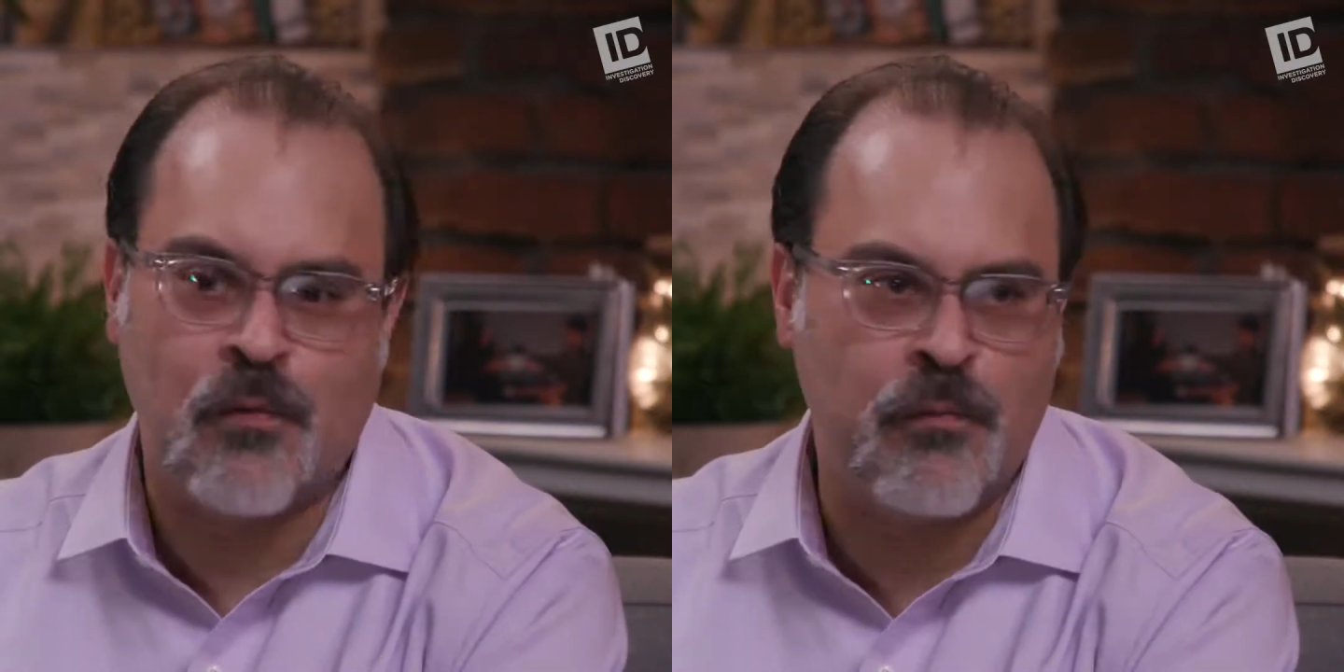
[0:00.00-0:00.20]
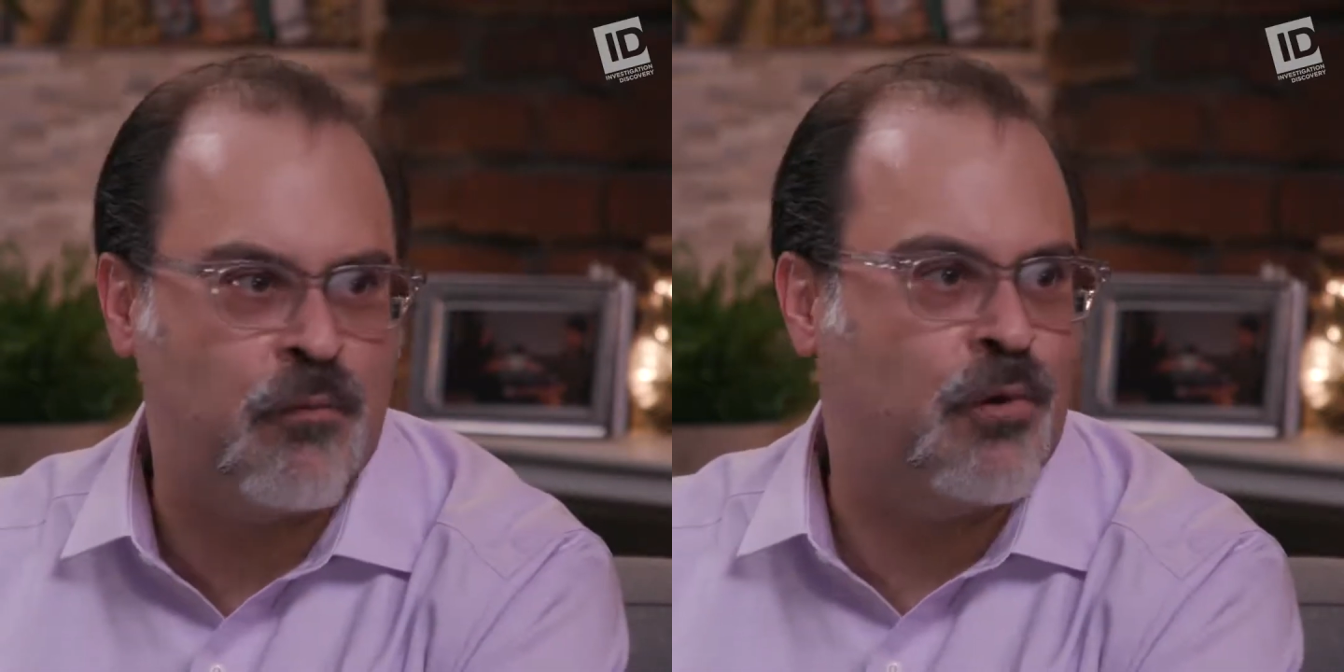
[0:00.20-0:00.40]

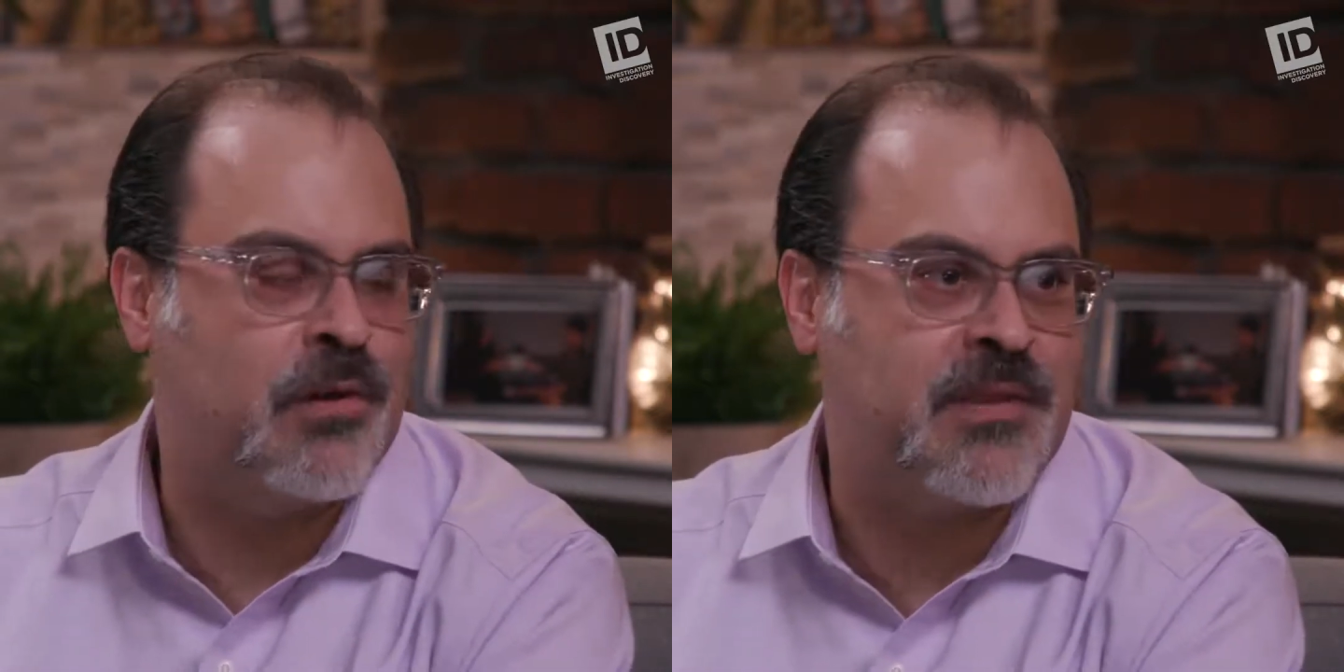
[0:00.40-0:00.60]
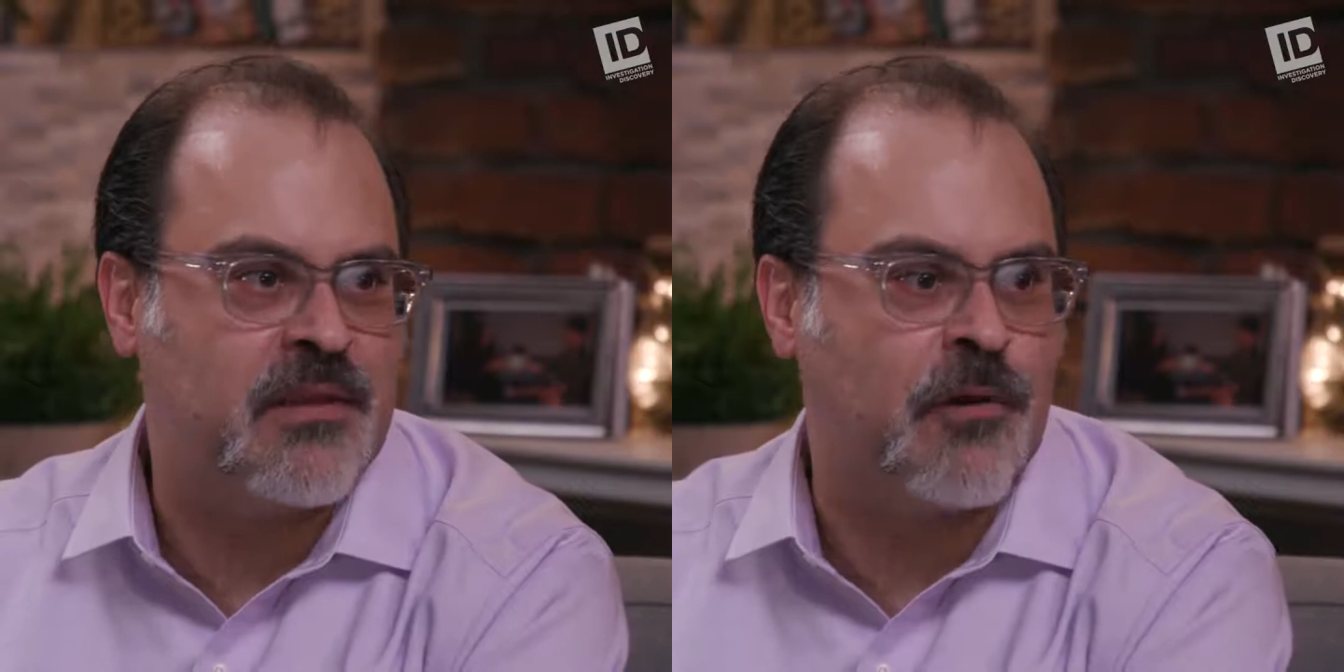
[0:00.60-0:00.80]
we
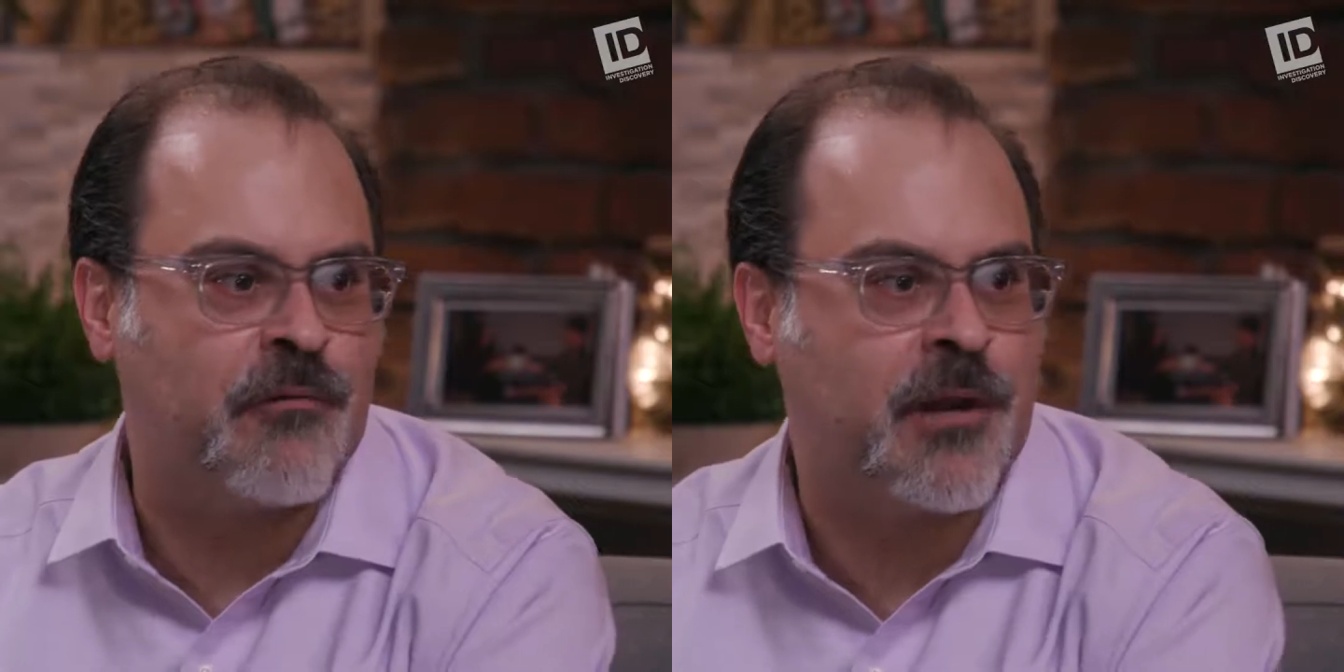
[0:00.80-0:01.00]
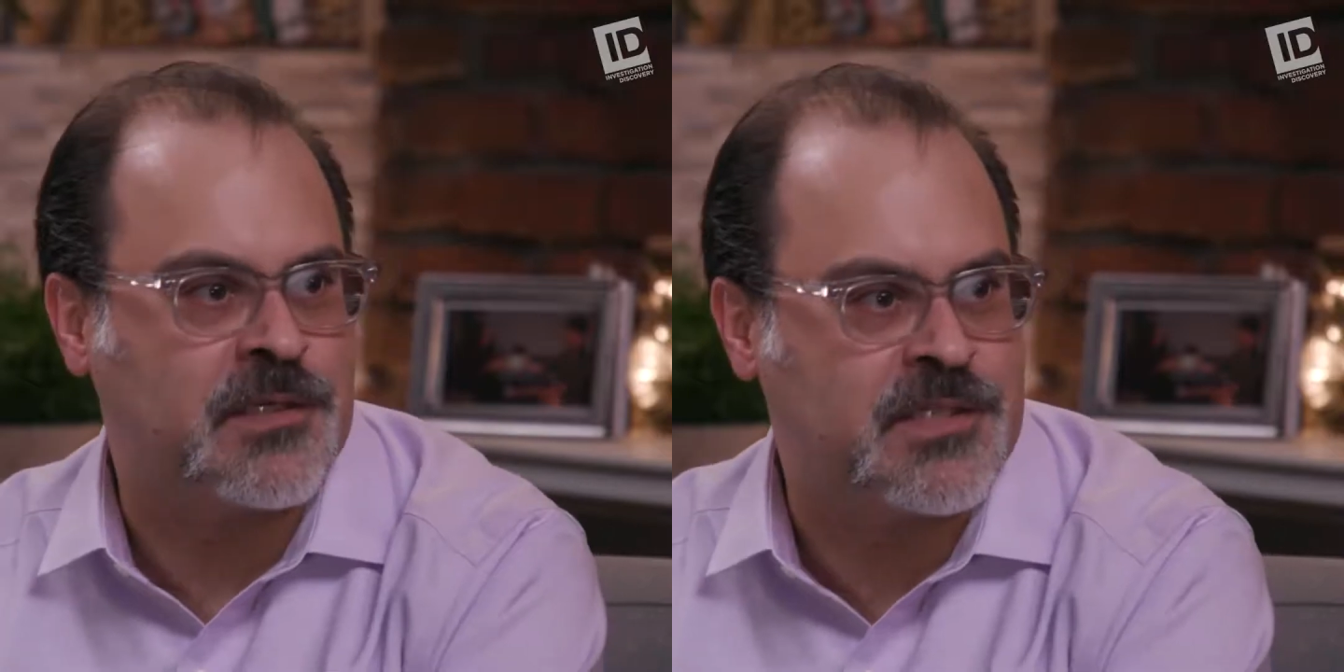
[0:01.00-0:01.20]
wouldn't be where
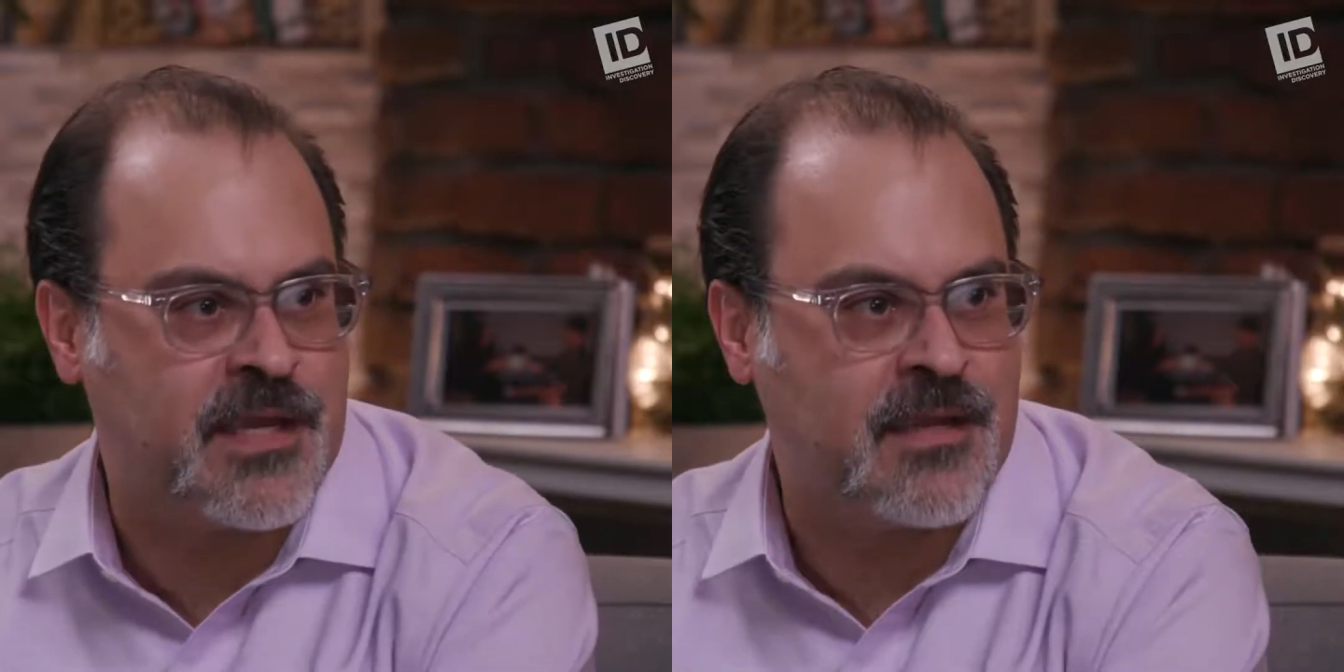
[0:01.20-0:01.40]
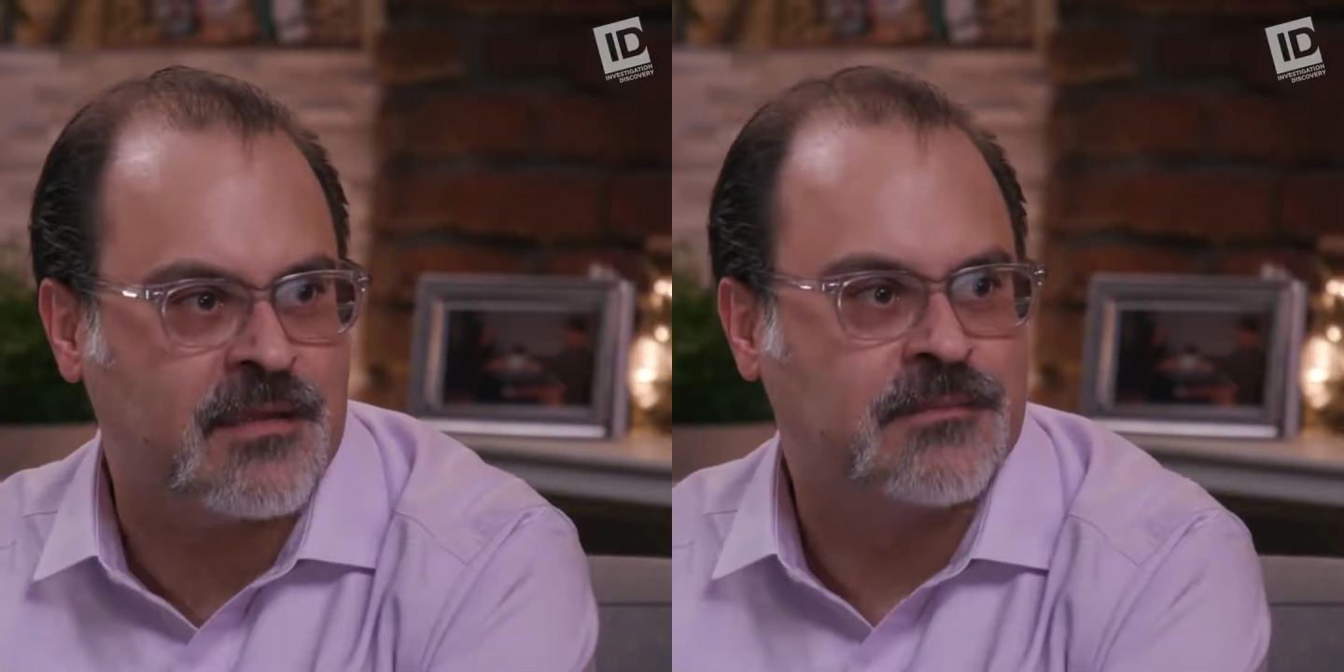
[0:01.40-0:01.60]
we are today.